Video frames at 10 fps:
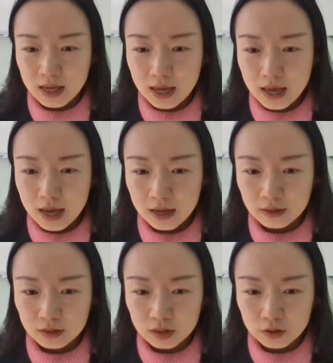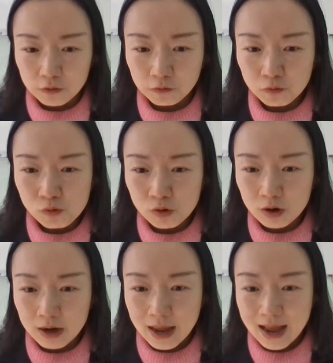and
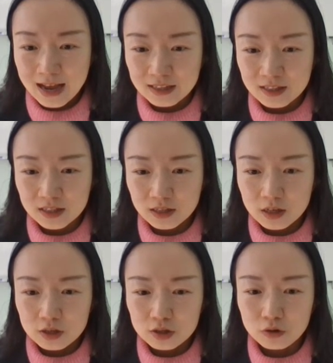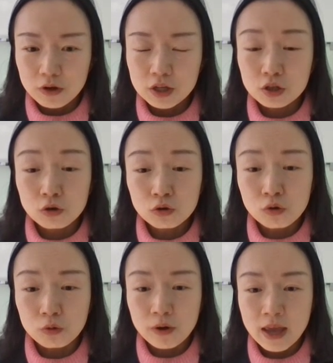4s. So in
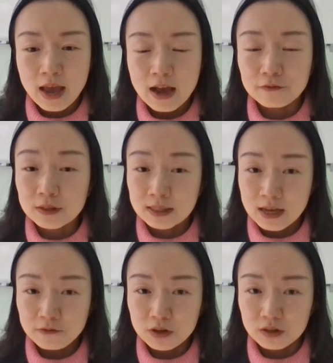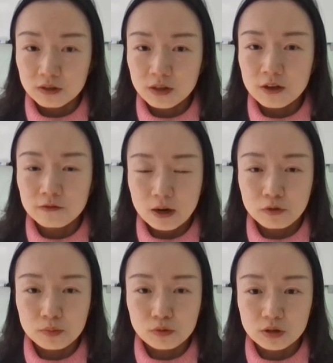total, we have 7
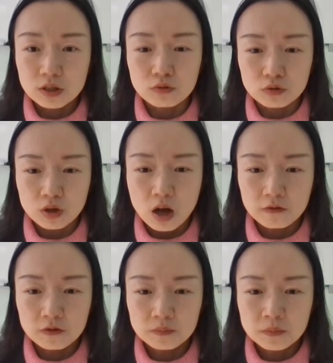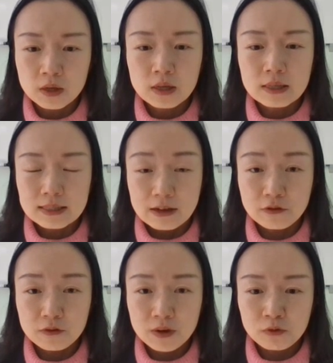variables to solve.
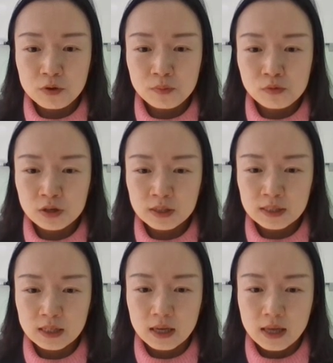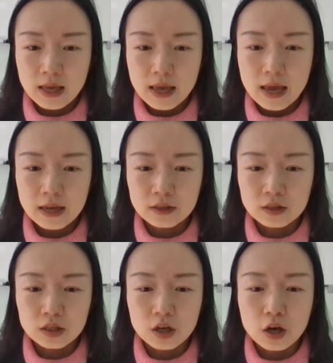7 variables and